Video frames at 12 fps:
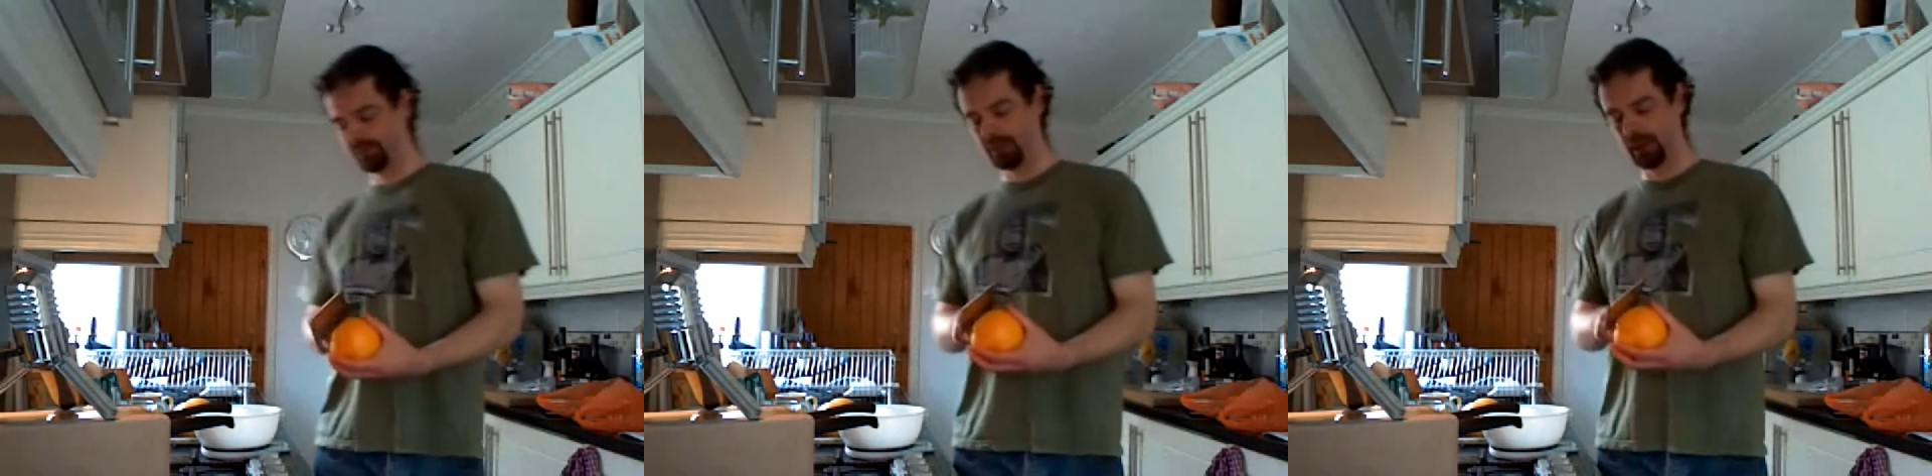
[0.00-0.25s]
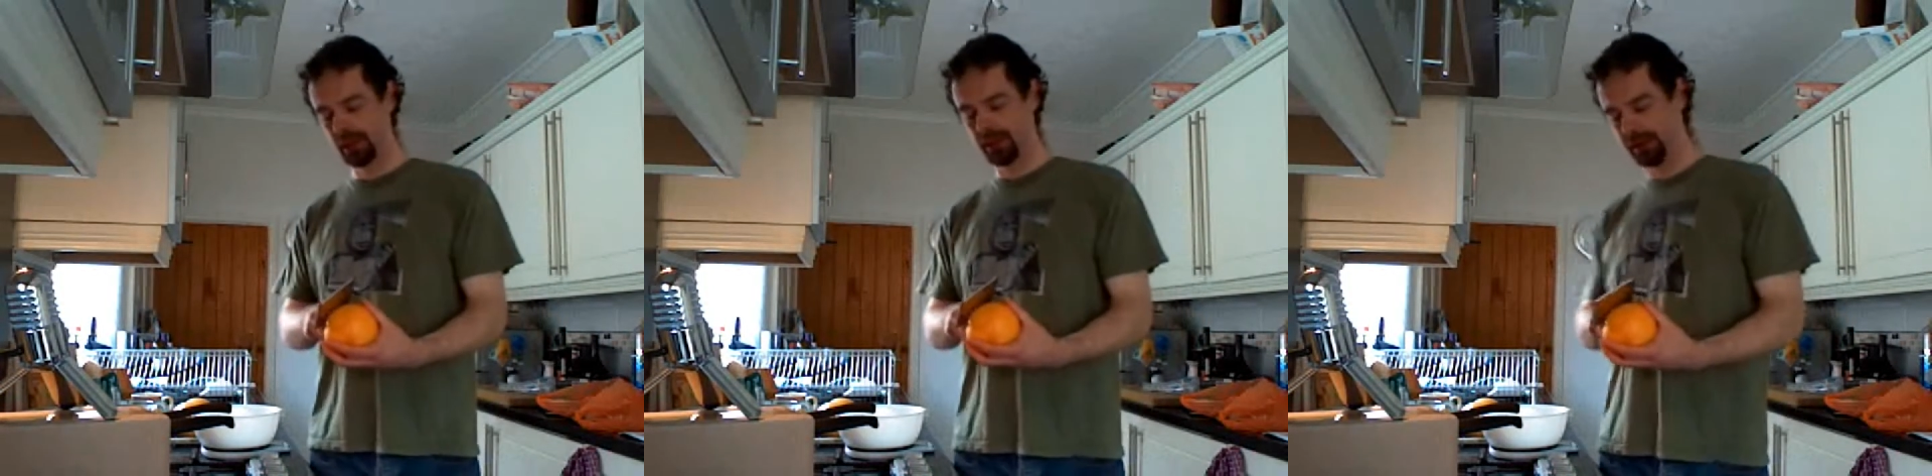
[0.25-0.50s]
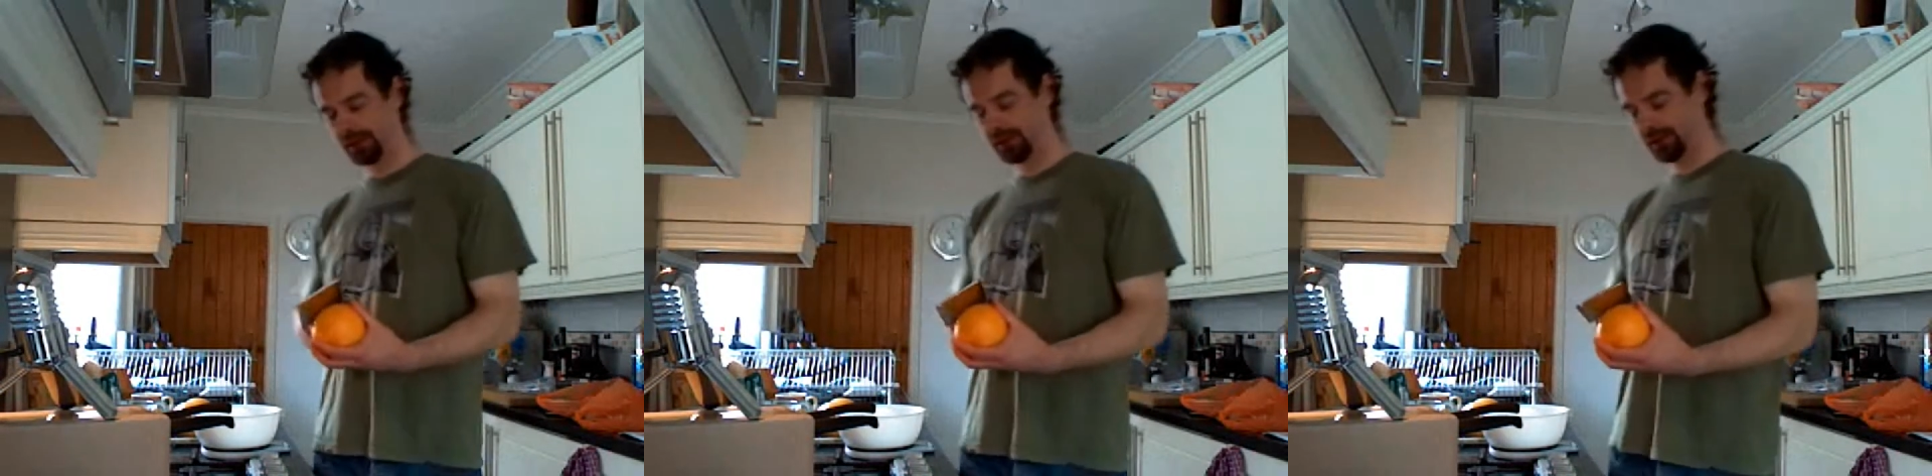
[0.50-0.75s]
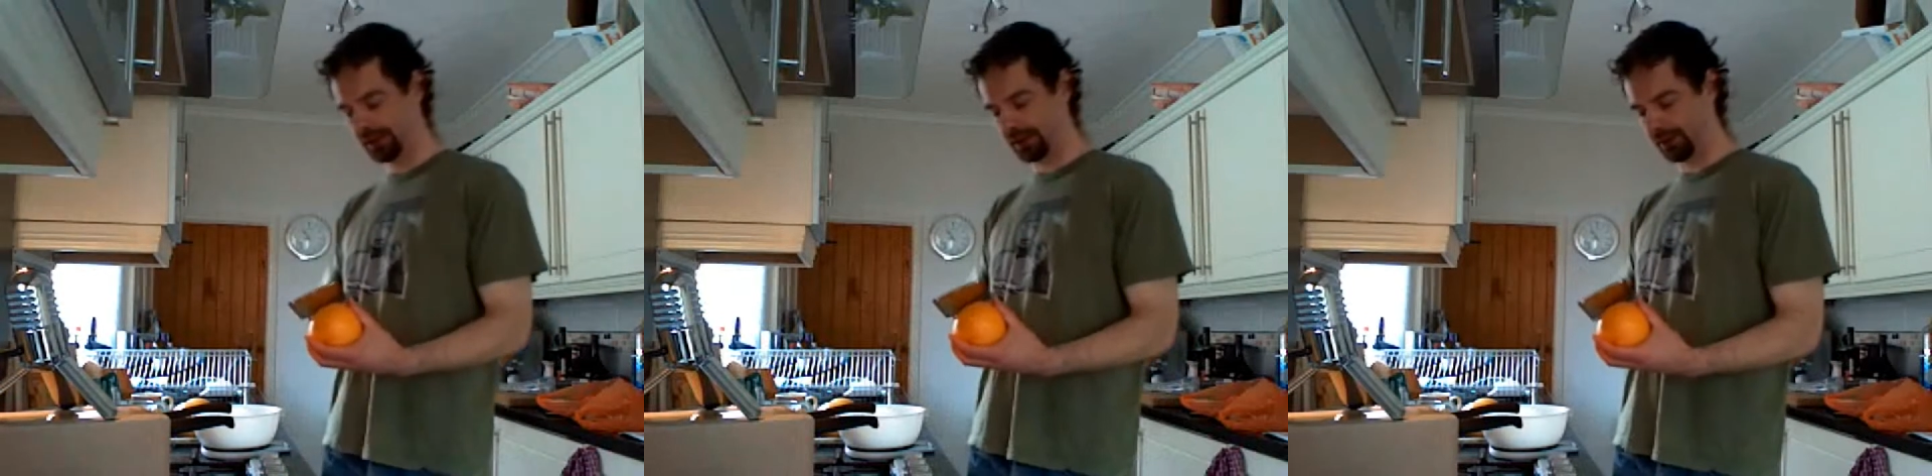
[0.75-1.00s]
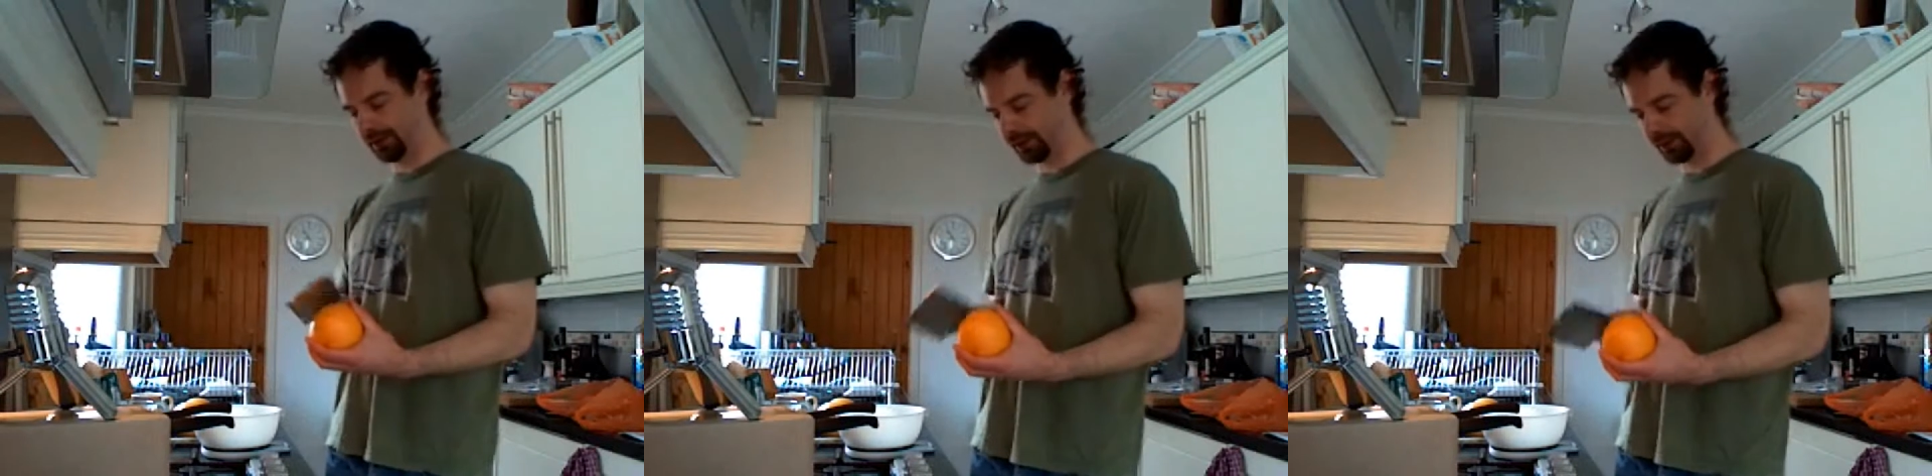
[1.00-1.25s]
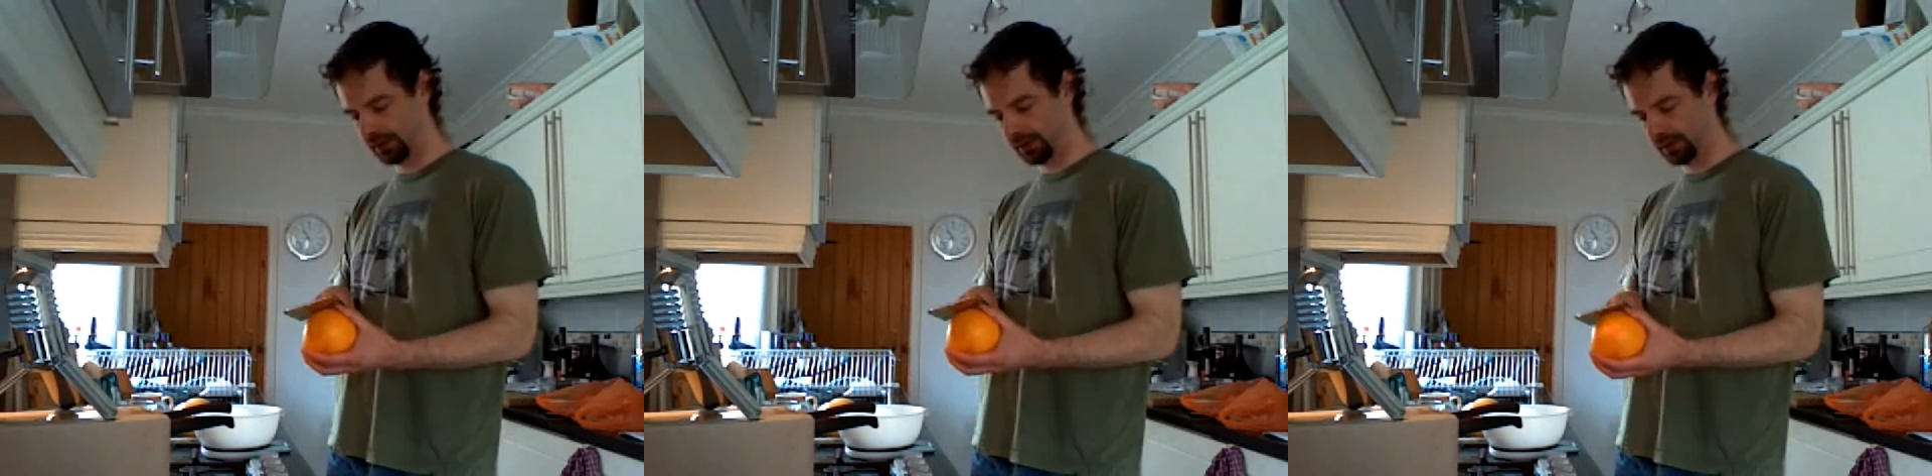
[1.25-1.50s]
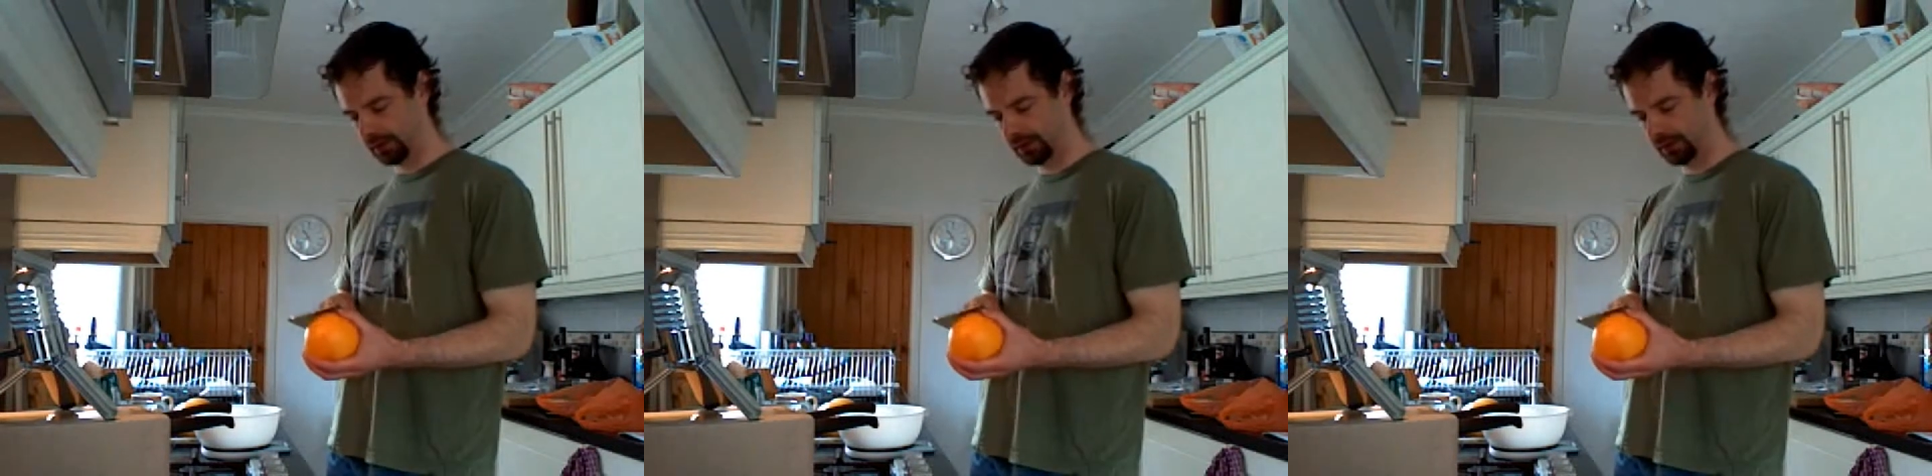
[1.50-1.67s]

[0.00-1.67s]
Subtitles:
Alright, hang on. So what?